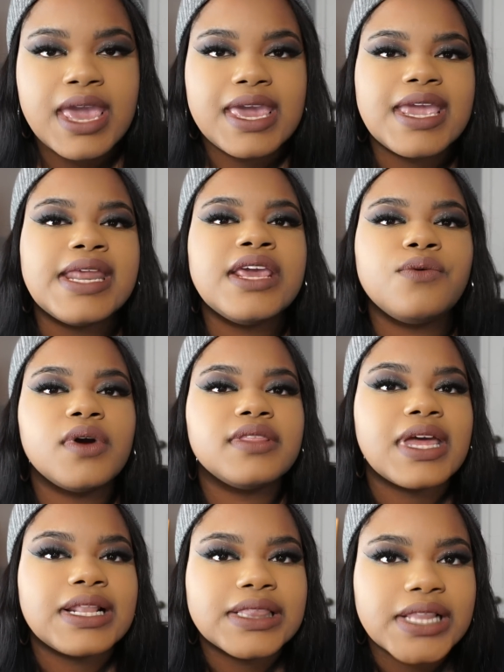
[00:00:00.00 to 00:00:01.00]
Anyone
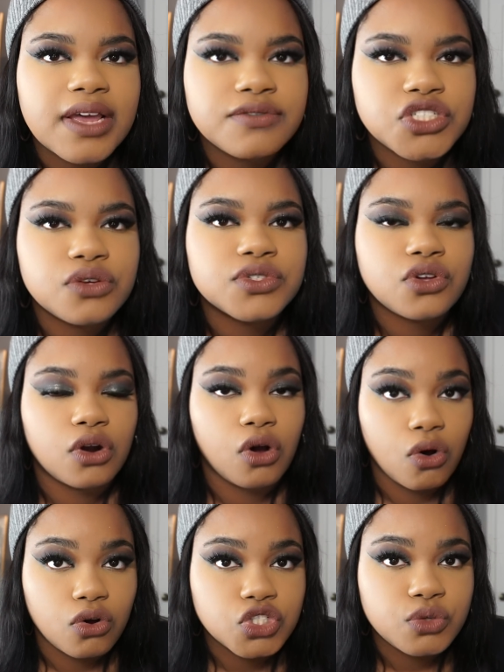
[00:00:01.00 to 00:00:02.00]
that loves you is going to
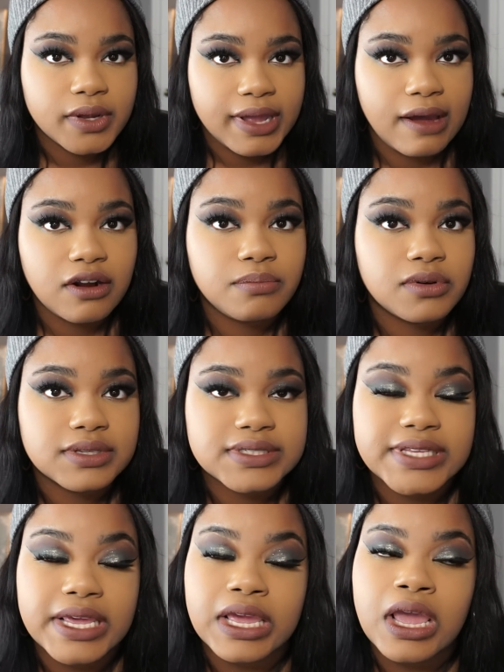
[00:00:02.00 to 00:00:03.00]
hold you accountable and
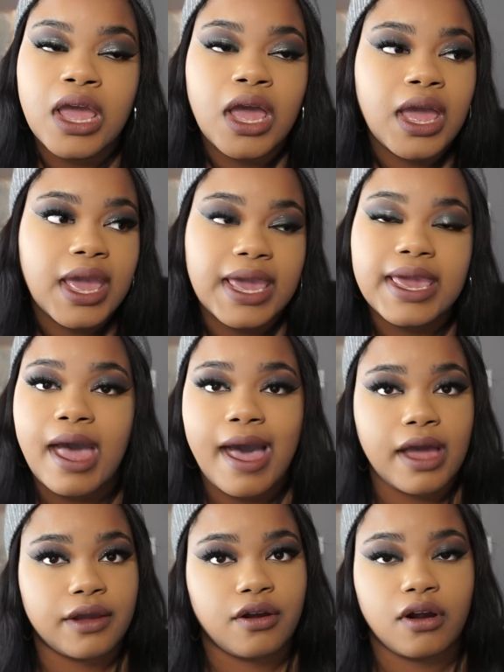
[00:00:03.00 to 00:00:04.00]
say, hey,
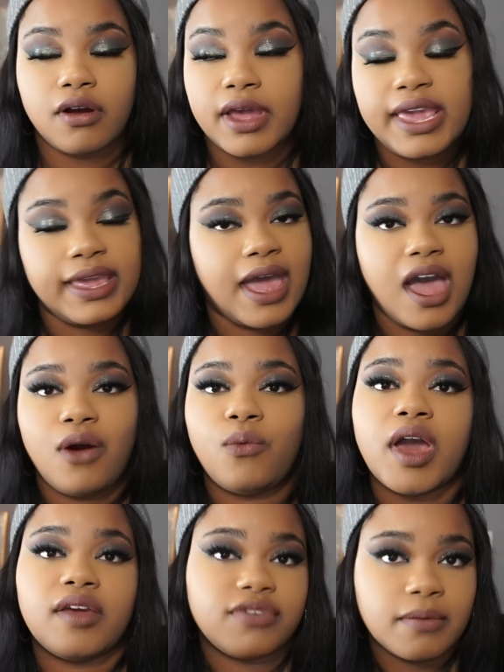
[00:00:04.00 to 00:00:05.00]
hot girl, hey, hot
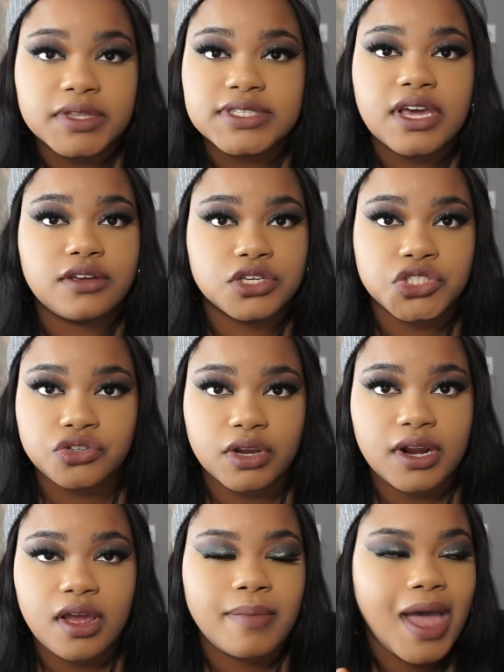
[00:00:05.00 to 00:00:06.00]
wife, I'm gonna tell you
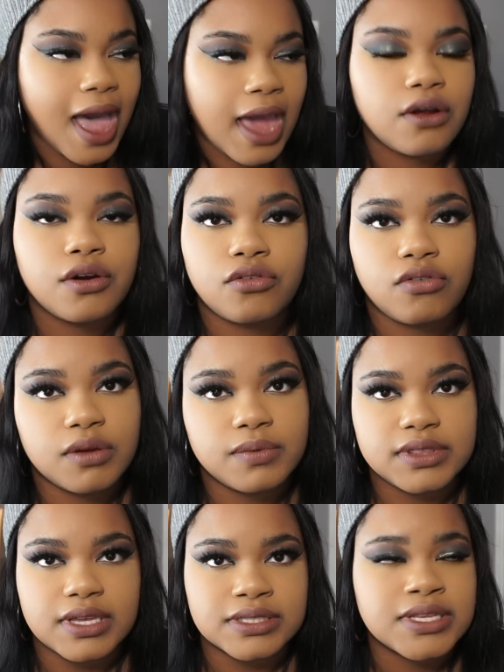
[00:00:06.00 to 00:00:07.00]
straight up, I don't agree
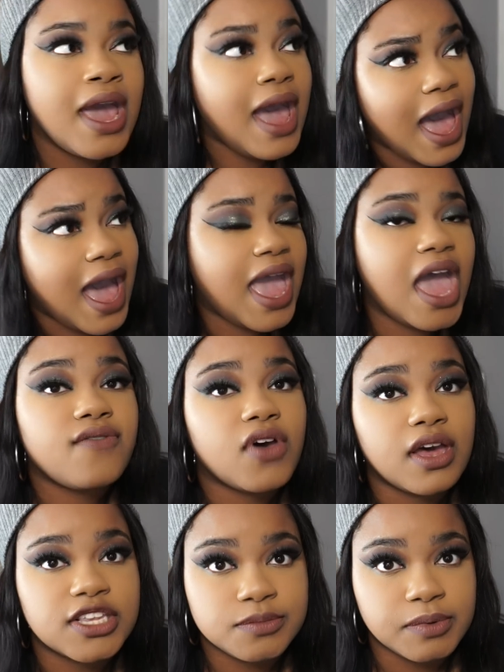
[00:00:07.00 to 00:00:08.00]
with this. I have a
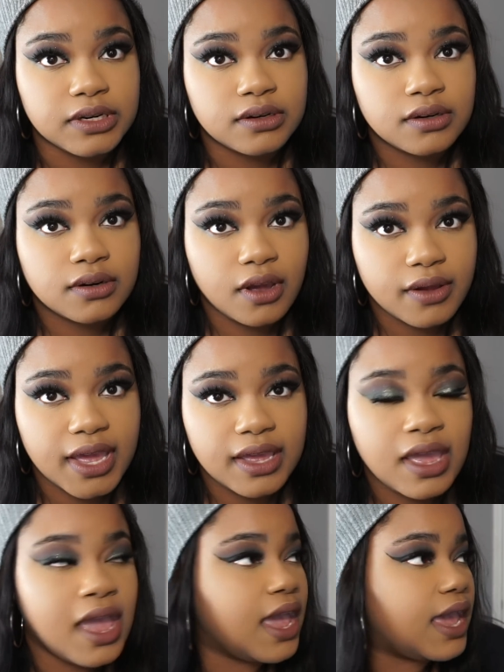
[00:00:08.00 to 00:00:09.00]
husband, okay?